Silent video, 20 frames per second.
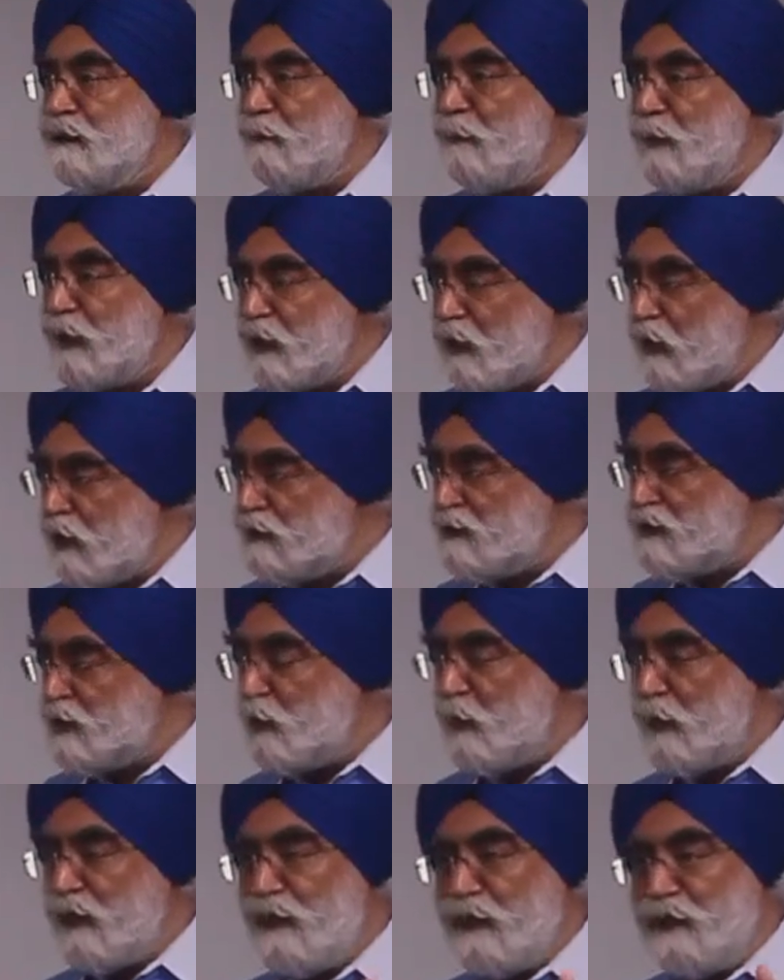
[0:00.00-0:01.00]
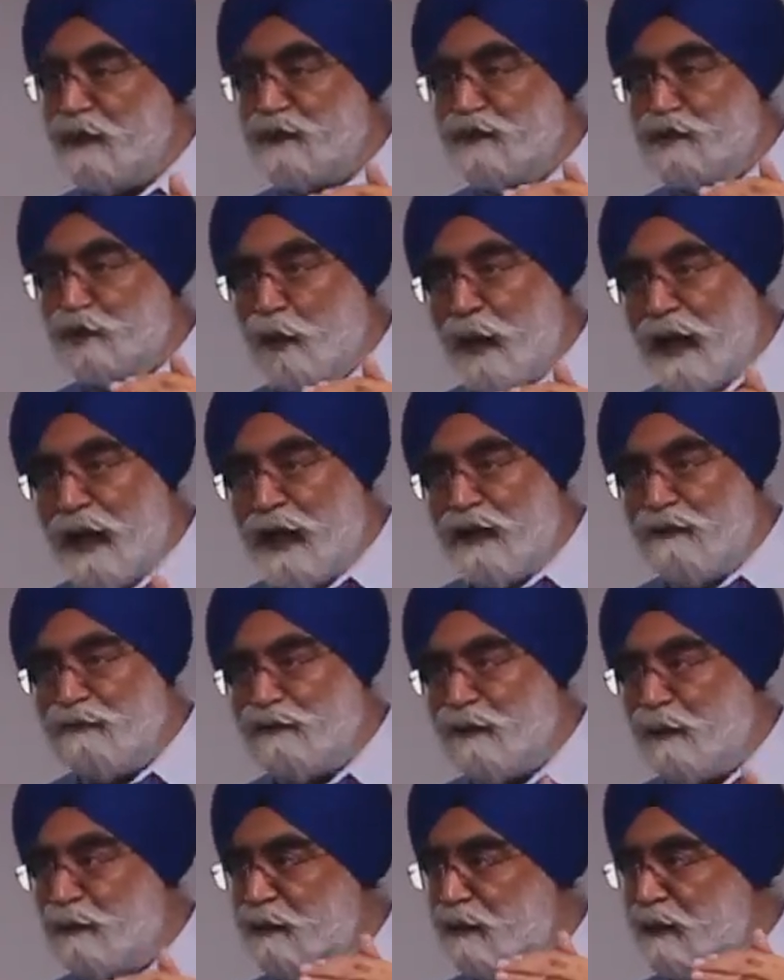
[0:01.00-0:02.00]
Because the world swung
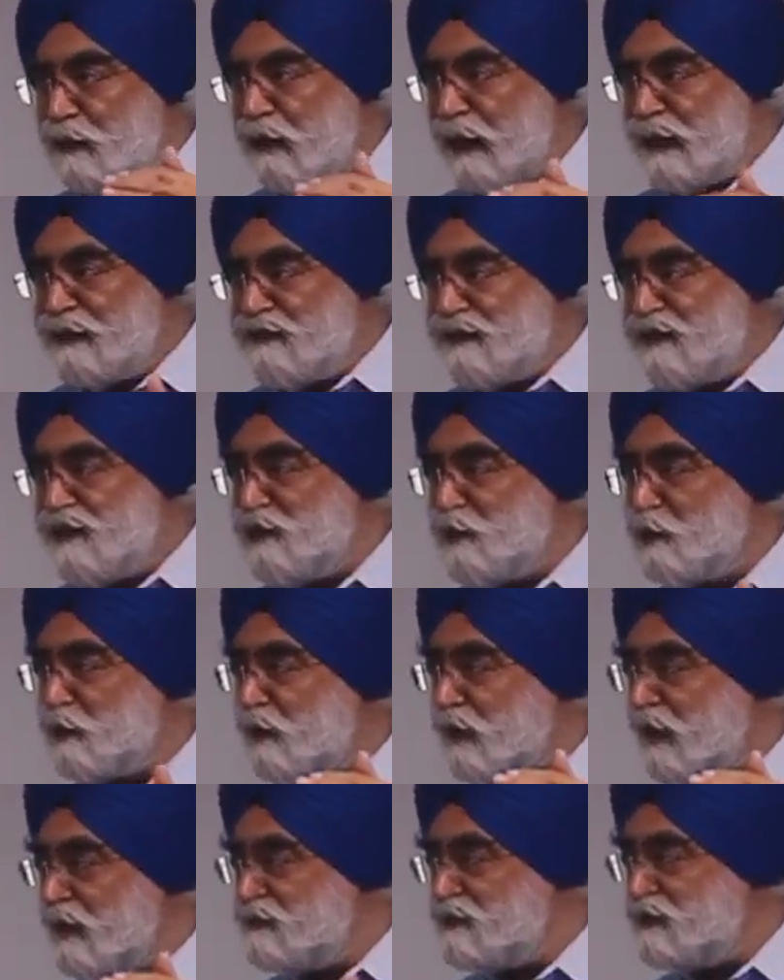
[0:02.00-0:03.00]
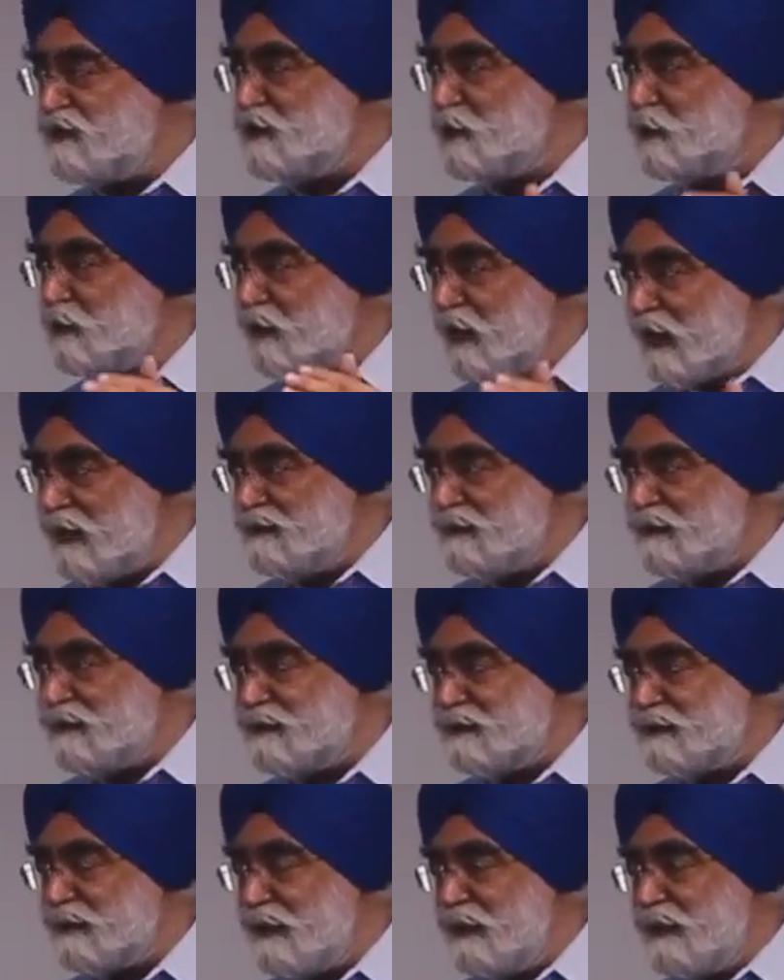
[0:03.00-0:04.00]
from crisis to crisis to
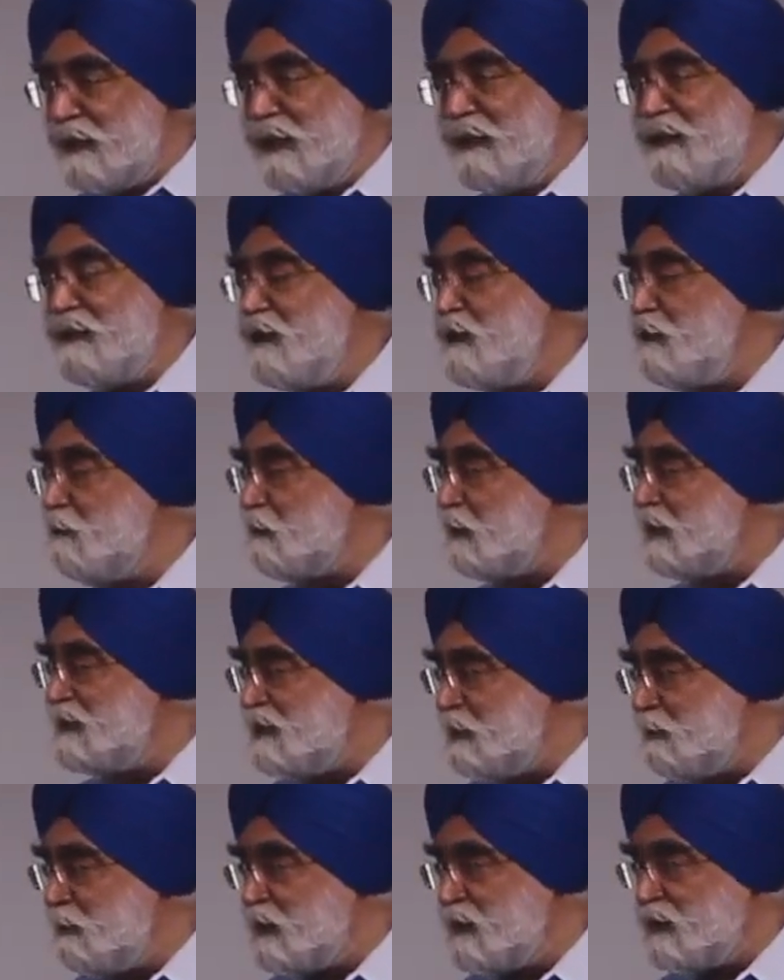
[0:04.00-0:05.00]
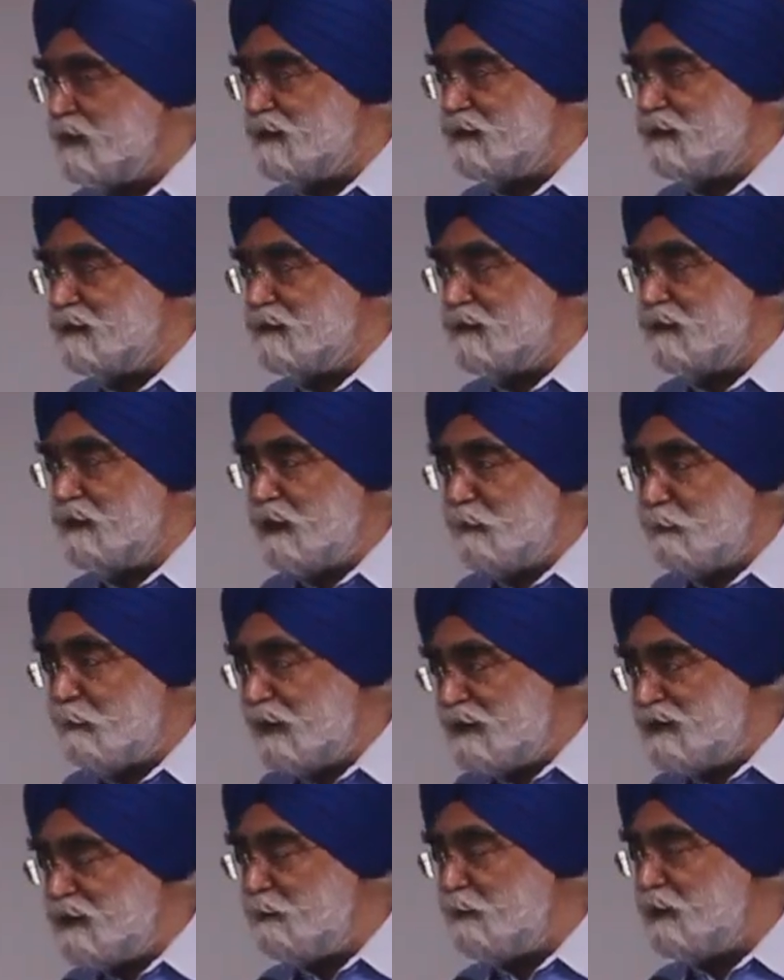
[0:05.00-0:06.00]
crisis, it didn't precipitate. It
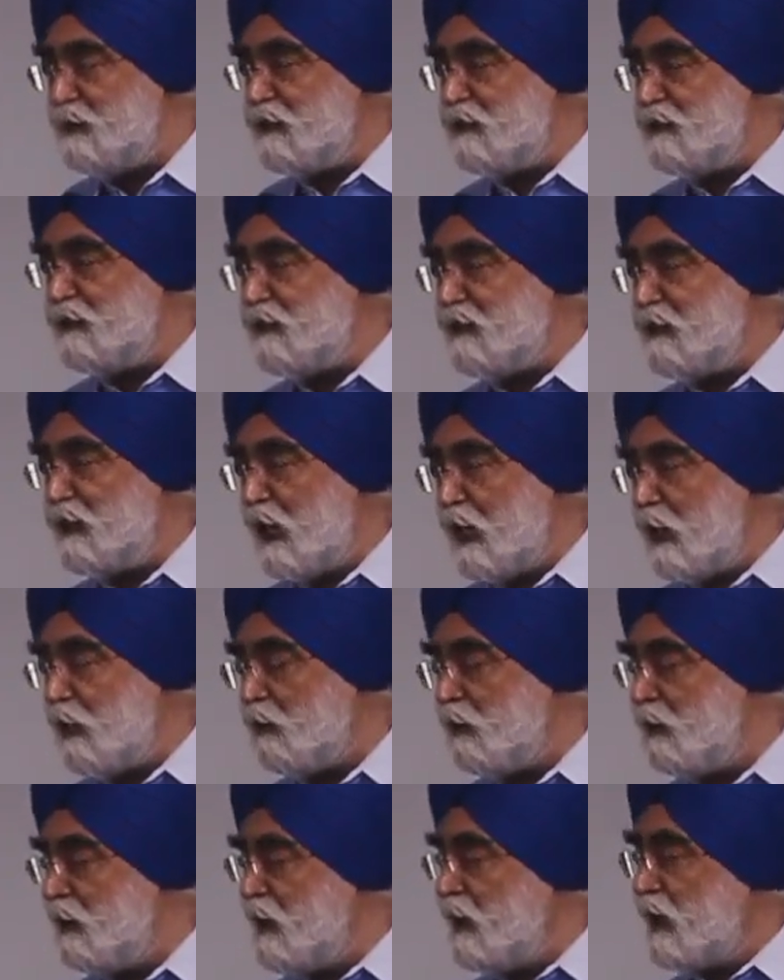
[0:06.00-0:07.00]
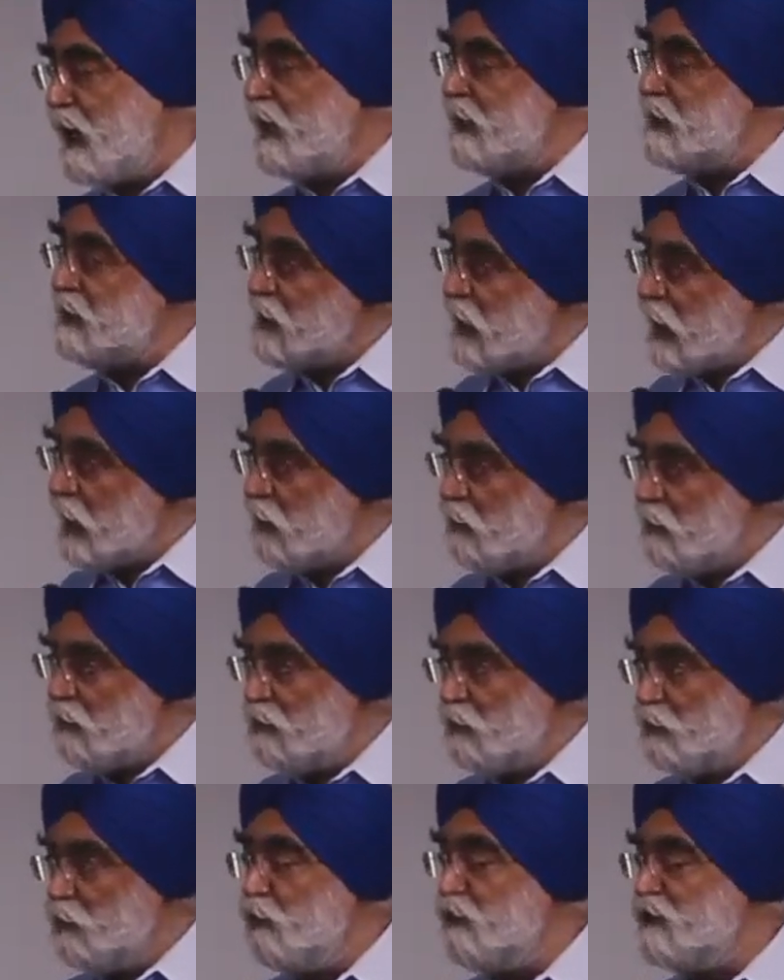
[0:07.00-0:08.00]
precipitated now. And now,
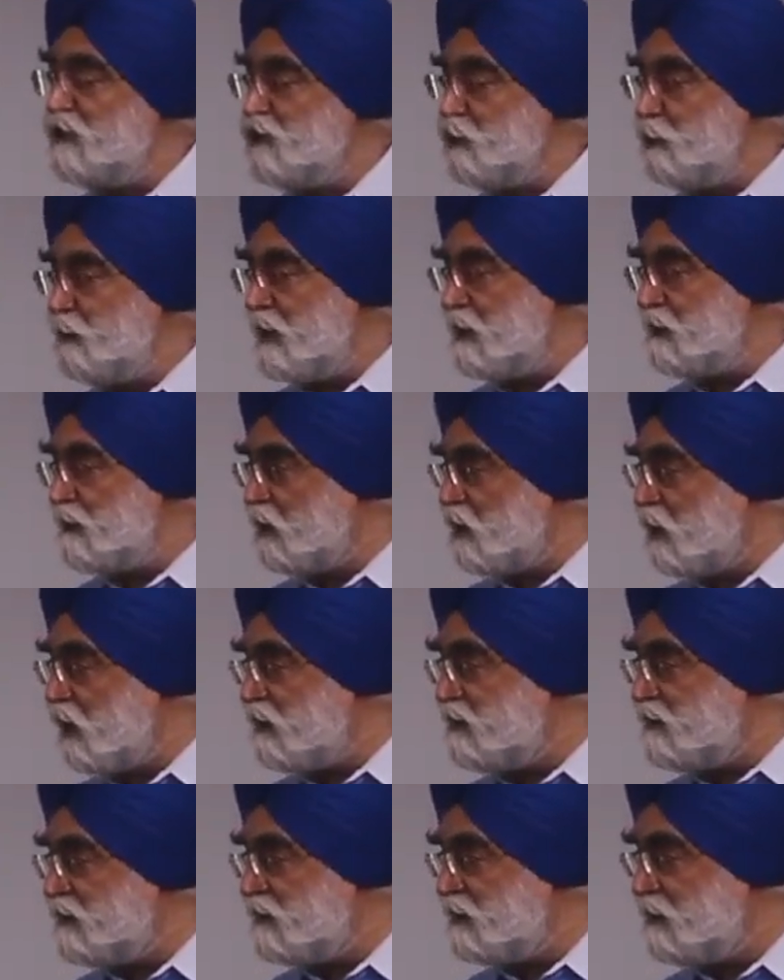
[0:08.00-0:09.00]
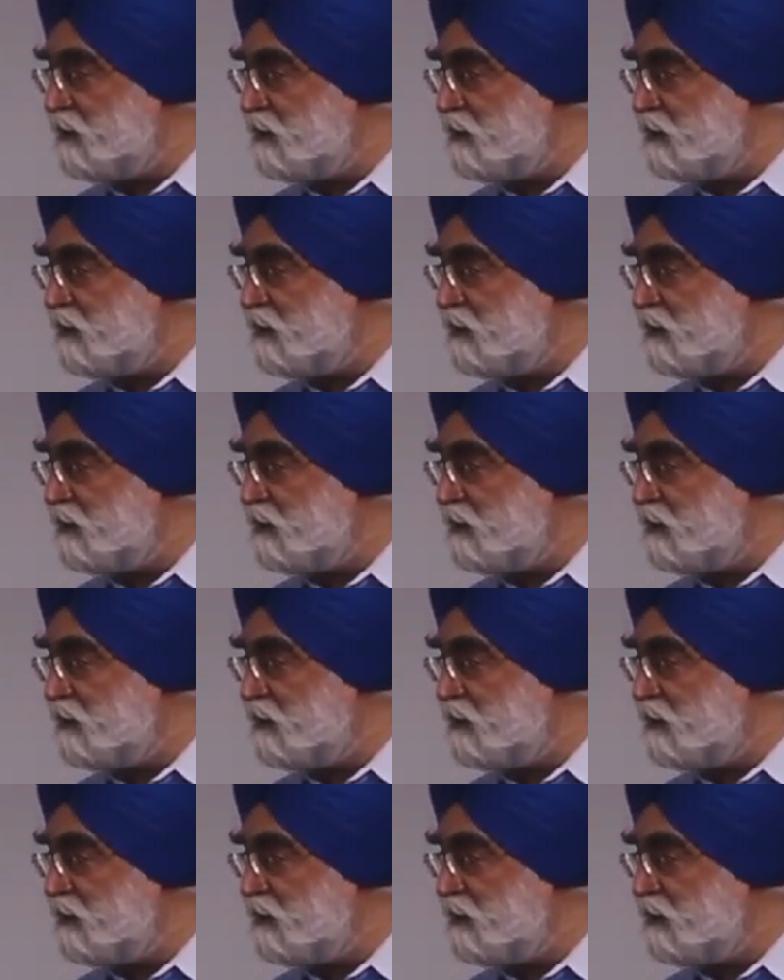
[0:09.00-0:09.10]
who has to bear the cost?